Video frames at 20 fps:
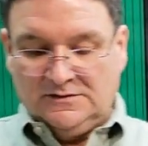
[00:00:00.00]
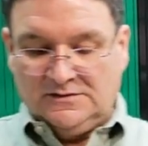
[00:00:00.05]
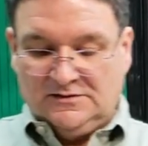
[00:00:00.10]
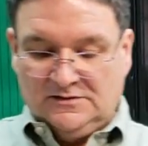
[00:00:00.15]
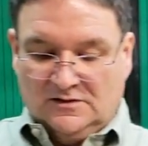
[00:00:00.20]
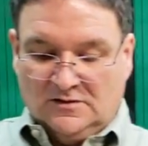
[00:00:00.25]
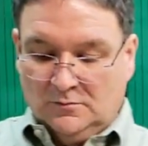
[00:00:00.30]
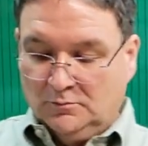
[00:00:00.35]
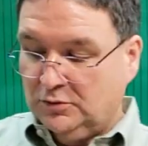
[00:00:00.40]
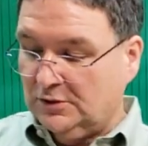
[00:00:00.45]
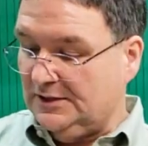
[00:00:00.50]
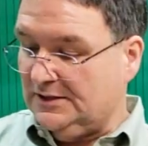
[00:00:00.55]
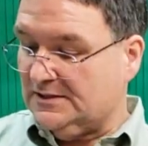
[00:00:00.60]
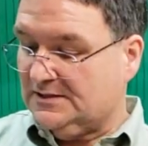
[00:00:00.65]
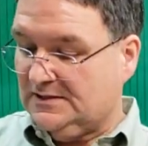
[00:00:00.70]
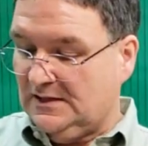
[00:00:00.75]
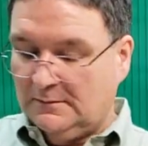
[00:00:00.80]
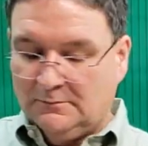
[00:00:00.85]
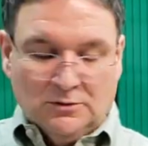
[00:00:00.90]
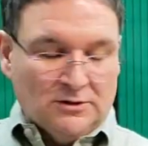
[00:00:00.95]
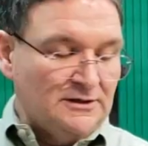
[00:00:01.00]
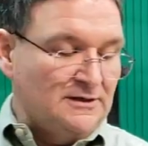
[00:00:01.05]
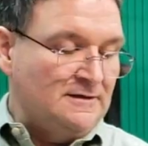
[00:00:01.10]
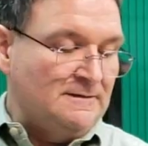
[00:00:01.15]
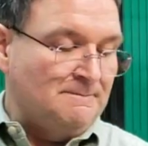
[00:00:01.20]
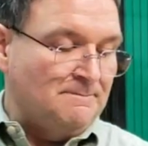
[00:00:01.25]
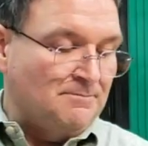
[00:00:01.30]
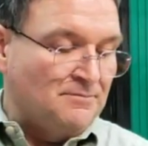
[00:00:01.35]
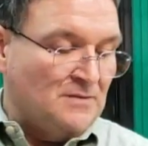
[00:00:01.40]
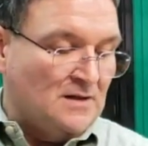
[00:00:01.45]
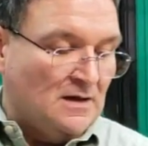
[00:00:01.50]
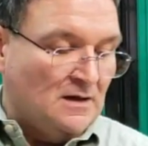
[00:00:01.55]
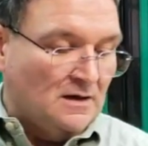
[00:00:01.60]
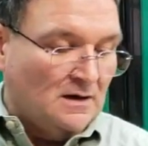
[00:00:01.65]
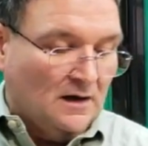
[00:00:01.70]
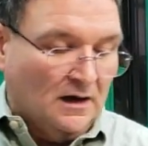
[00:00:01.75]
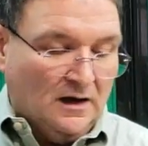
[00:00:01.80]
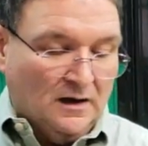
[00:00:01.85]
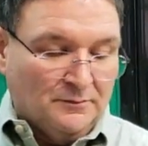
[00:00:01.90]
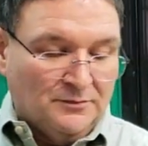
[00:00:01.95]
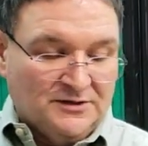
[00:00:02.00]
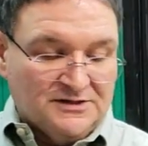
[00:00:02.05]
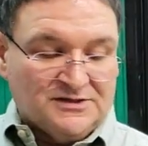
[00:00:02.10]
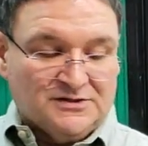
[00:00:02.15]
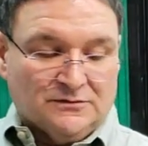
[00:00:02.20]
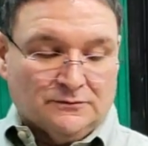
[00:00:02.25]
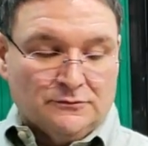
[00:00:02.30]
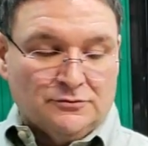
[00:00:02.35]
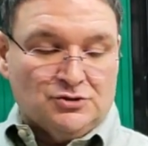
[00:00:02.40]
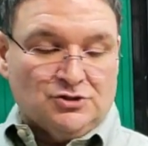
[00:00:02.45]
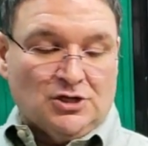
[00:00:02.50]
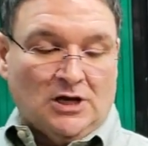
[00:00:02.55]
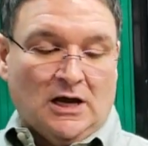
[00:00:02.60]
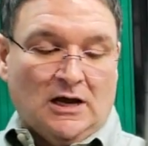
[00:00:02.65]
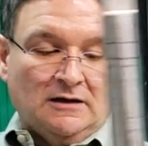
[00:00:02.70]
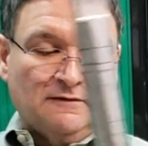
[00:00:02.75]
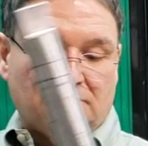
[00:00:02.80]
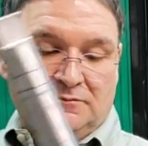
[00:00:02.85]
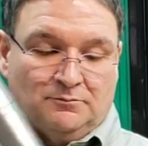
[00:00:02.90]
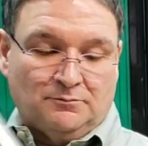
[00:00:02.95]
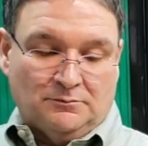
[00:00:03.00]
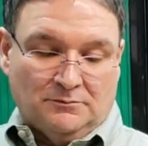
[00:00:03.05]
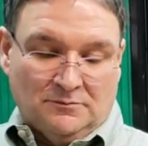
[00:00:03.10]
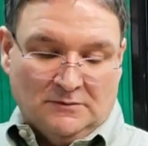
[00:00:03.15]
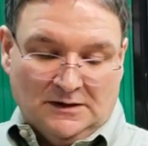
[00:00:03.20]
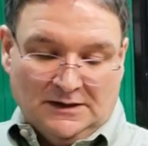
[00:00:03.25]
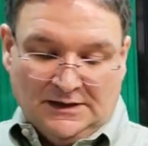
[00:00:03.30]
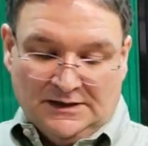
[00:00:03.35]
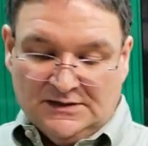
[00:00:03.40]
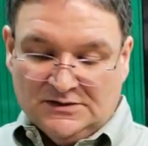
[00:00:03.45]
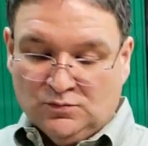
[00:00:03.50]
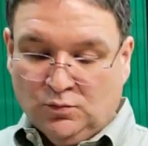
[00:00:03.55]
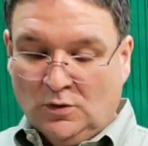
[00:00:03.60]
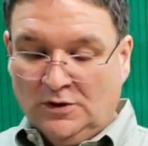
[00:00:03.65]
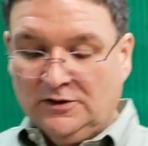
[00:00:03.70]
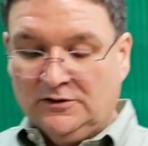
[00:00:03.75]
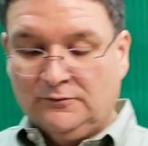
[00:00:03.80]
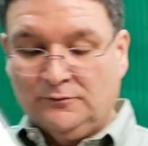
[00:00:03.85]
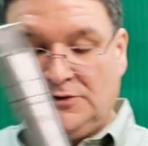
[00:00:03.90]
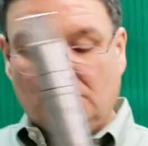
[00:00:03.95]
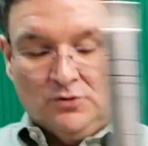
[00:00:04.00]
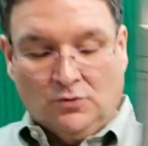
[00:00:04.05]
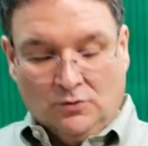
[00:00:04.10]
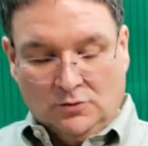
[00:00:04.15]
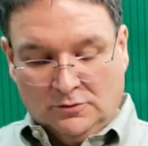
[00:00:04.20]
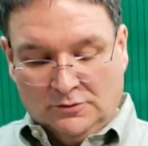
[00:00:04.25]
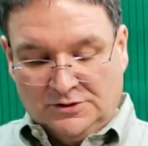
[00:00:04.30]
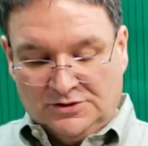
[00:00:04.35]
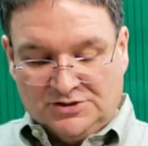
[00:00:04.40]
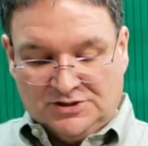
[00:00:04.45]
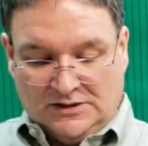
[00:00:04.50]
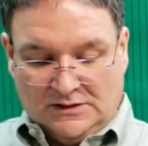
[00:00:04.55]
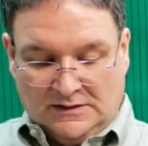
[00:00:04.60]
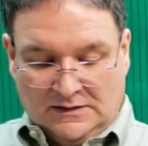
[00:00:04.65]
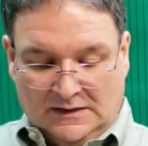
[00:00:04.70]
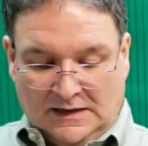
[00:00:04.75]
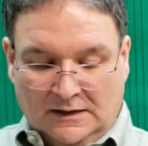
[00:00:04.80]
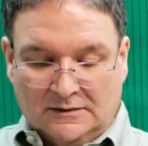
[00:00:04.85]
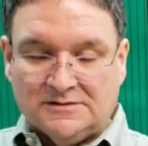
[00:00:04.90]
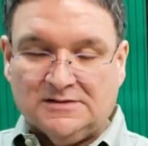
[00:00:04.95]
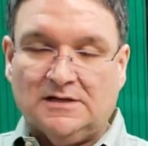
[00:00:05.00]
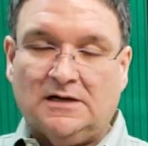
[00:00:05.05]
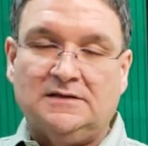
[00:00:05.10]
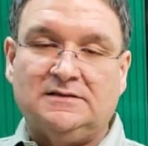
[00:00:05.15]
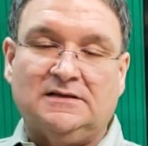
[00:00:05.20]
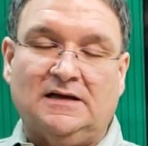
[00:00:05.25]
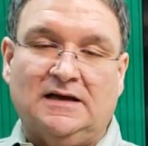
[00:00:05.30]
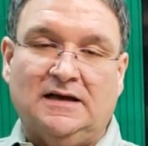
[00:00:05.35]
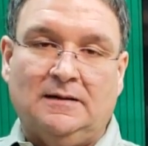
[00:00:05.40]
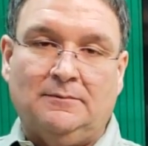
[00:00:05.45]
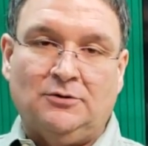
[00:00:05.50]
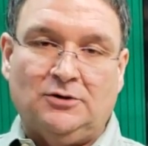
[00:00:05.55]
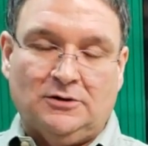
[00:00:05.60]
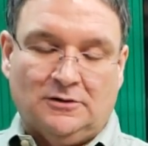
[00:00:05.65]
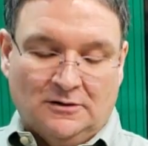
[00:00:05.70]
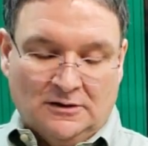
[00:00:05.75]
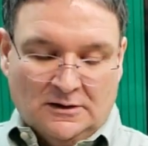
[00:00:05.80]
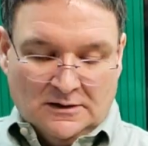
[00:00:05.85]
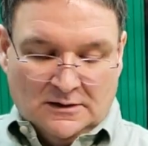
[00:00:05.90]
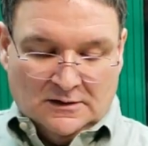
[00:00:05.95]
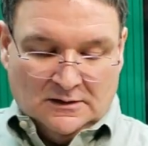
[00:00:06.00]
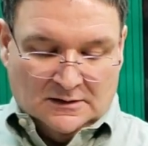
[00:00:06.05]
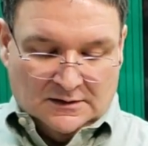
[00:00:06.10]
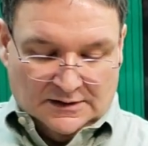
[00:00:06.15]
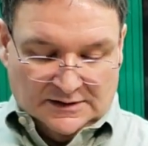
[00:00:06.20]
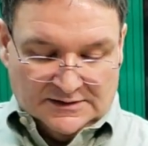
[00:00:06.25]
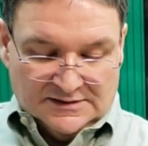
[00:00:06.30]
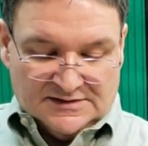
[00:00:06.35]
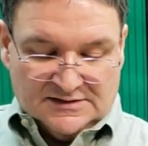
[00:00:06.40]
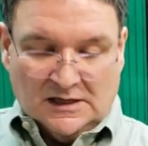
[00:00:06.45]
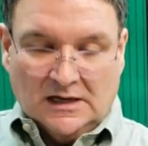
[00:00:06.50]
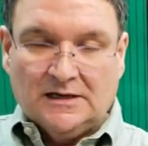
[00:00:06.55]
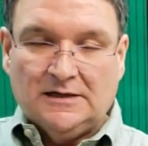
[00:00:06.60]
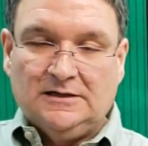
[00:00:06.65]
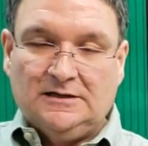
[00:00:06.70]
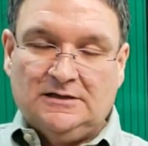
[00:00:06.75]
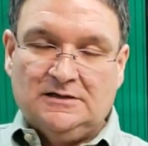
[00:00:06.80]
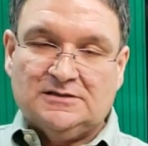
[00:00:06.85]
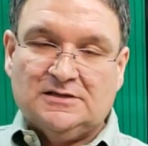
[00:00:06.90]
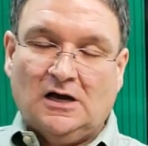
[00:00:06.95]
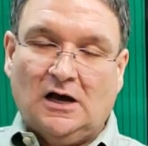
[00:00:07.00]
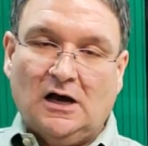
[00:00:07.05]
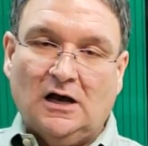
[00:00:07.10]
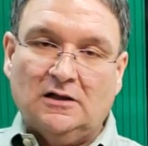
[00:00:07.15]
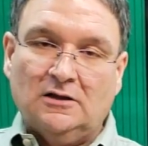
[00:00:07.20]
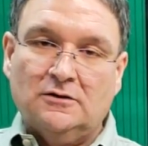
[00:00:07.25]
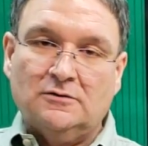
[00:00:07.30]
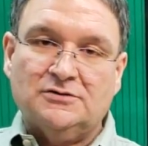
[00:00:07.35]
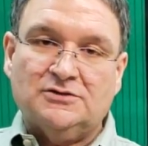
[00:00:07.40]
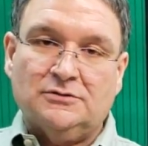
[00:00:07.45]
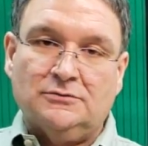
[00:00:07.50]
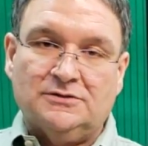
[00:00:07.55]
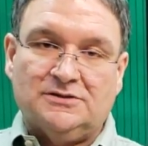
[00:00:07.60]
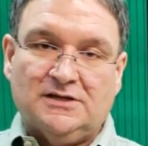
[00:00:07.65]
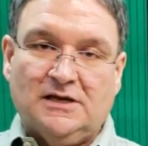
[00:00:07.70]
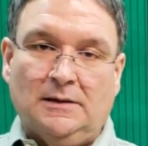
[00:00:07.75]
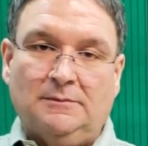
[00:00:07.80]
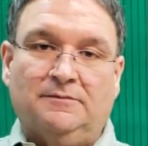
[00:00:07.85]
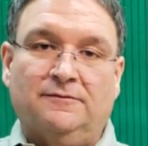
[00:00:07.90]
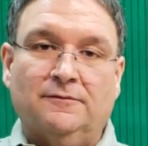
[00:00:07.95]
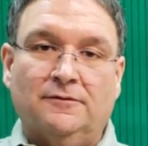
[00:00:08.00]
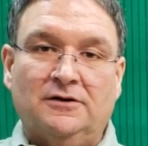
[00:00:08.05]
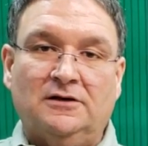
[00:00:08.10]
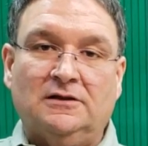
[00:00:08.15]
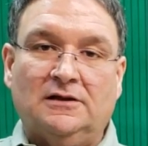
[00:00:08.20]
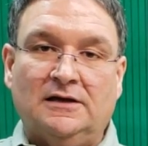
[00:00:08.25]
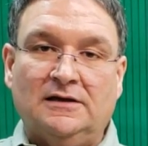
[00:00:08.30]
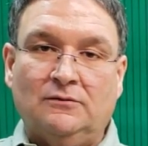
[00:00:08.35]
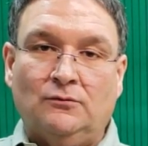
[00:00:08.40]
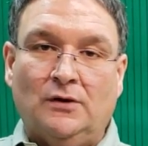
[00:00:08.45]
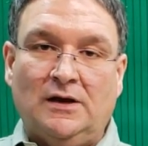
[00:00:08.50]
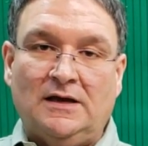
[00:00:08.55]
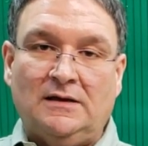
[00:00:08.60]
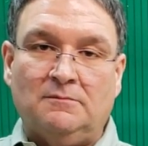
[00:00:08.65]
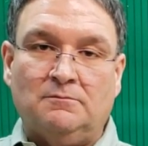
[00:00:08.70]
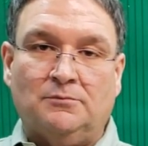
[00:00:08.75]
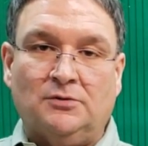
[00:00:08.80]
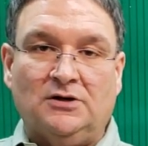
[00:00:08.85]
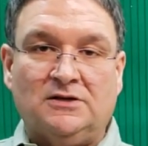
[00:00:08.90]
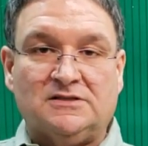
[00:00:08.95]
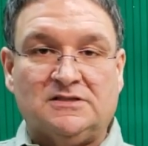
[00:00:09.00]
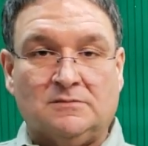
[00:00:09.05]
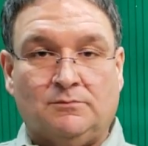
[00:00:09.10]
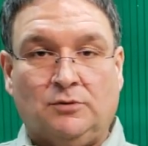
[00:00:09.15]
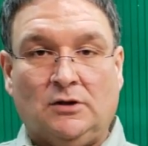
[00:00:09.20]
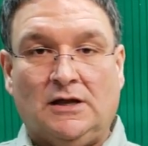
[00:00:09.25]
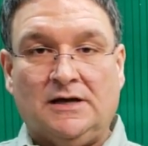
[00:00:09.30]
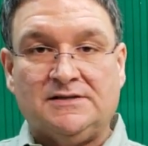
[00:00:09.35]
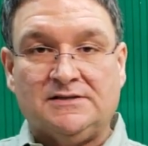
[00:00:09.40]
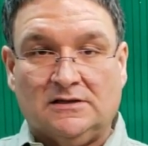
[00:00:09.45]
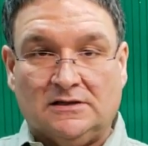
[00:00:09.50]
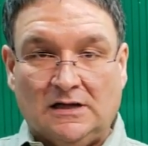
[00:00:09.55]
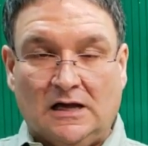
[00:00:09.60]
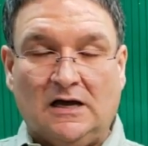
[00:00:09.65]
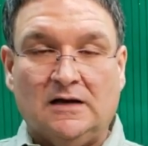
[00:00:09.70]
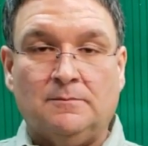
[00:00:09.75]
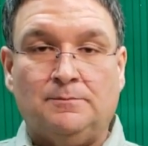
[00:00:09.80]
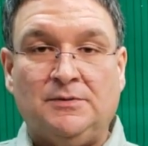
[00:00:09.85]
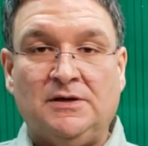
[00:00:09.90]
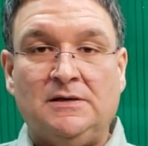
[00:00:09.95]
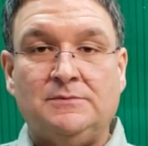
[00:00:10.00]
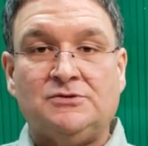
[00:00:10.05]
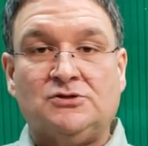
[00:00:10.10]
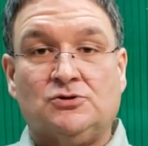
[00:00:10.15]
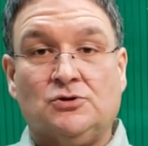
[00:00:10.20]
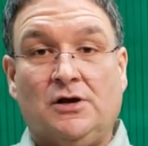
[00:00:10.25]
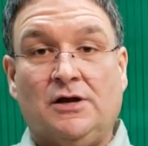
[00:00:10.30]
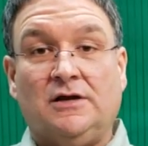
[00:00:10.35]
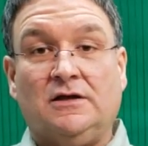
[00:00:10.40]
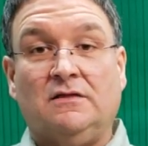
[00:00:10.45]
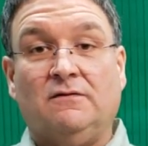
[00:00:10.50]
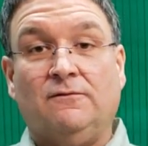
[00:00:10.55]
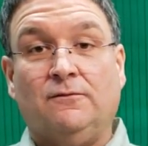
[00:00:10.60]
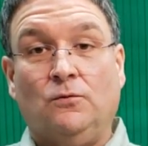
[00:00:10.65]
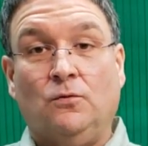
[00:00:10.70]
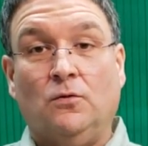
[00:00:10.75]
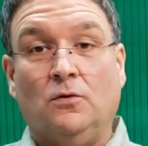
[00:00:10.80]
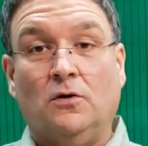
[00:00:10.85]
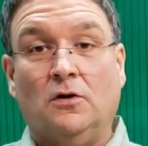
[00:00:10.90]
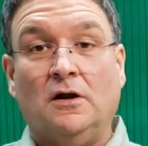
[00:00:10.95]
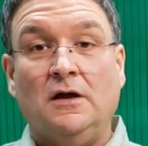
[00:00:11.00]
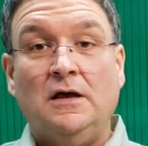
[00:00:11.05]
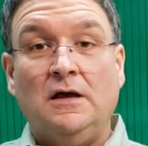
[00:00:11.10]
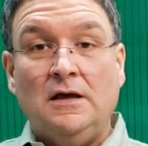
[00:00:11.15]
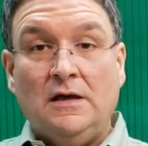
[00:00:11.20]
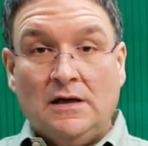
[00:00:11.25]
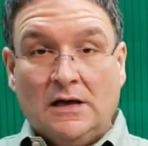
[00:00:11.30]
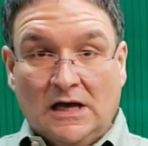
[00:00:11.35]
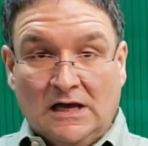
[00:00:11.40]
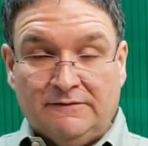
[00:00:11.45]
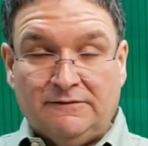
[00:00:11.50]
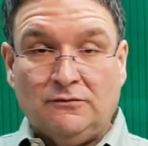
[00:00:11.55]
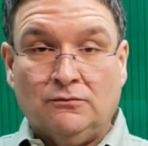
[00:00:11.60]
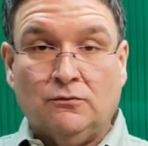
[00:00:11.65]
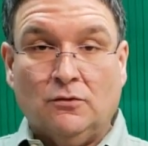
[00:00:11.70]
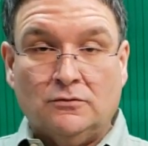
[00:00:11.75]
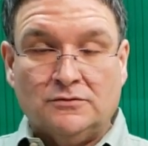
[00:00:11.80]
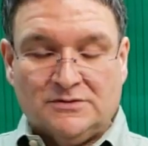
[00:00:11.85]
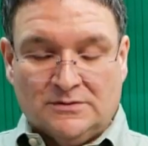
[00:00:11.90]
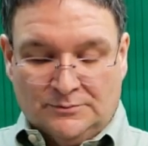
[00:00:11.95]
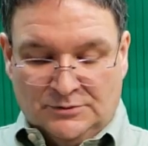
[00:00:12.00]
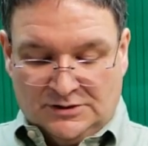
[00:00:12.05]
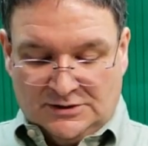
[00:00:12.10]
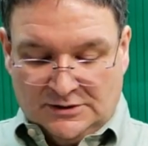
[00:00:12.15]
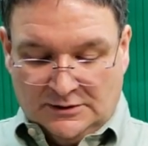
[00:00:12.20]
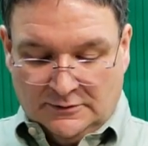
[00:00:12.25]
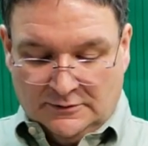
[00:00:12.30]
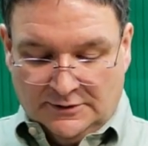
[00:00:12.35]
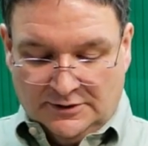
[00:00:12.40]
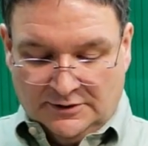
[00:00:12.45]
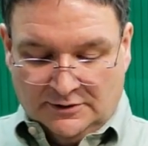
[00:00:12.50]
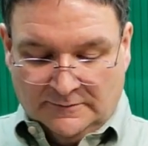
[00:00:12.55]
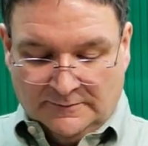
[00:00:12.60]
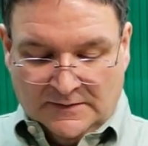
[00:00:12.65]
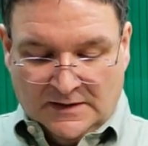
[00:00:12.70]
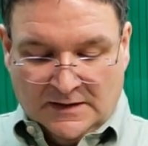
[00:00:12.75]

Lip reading: This is a complete assembly. This through shaft is 1 3/4 inch outside diameter. Inside it is hollow, so it's kept very lightweight, but it supplies a lot of beam strength for heavy rolls of material.